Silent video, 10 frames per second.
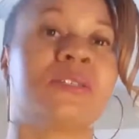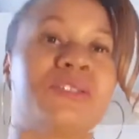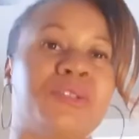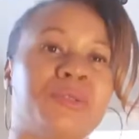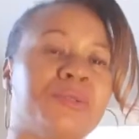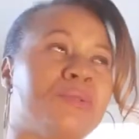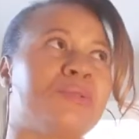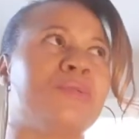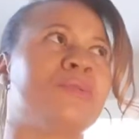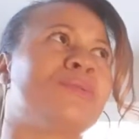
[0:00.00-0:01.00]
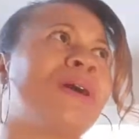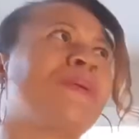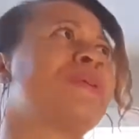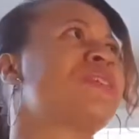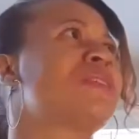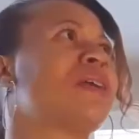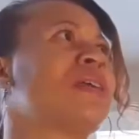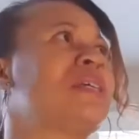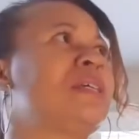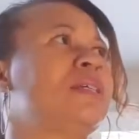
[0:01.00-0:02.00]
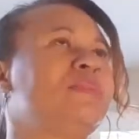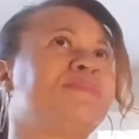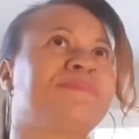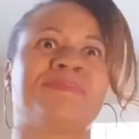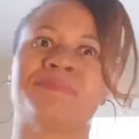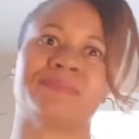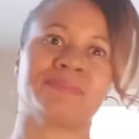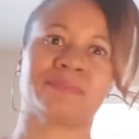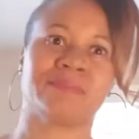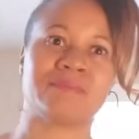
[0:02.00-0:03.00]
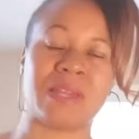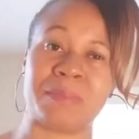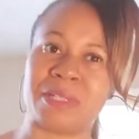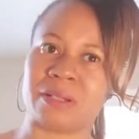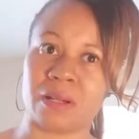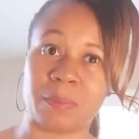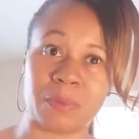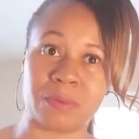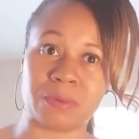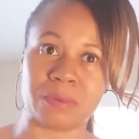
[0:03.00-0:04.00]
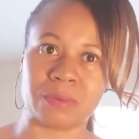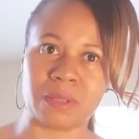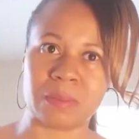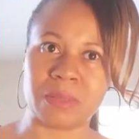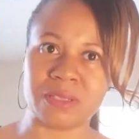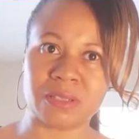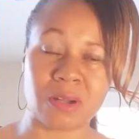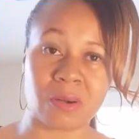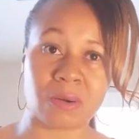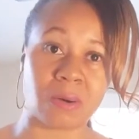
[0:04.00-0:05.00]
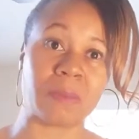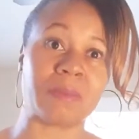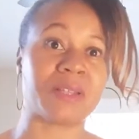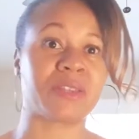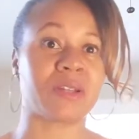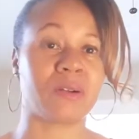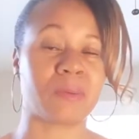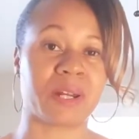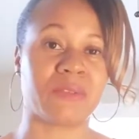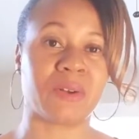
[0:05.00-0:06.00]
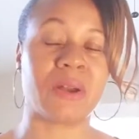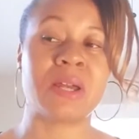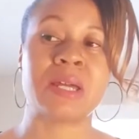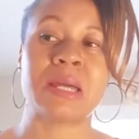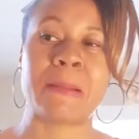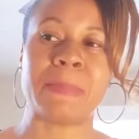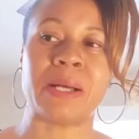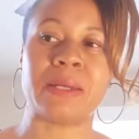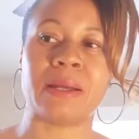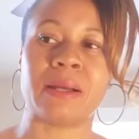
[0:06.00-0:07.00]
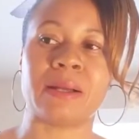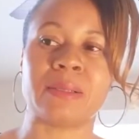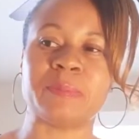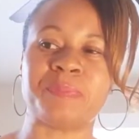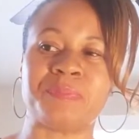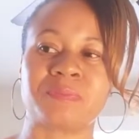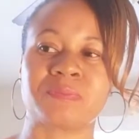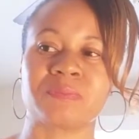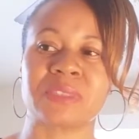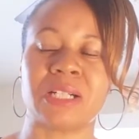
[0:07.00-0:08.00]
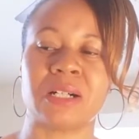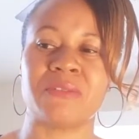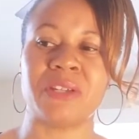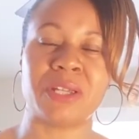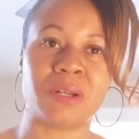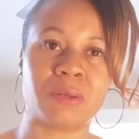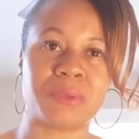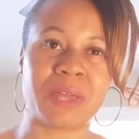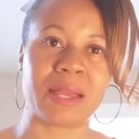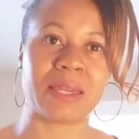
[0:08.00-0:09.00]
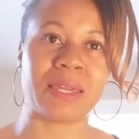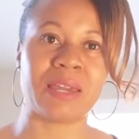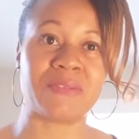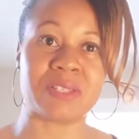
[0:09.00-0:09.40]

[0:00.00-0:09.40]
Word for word: to, I want to say, maybe a couple, a months ago or a month ago or whatever. But um, a video that Kevin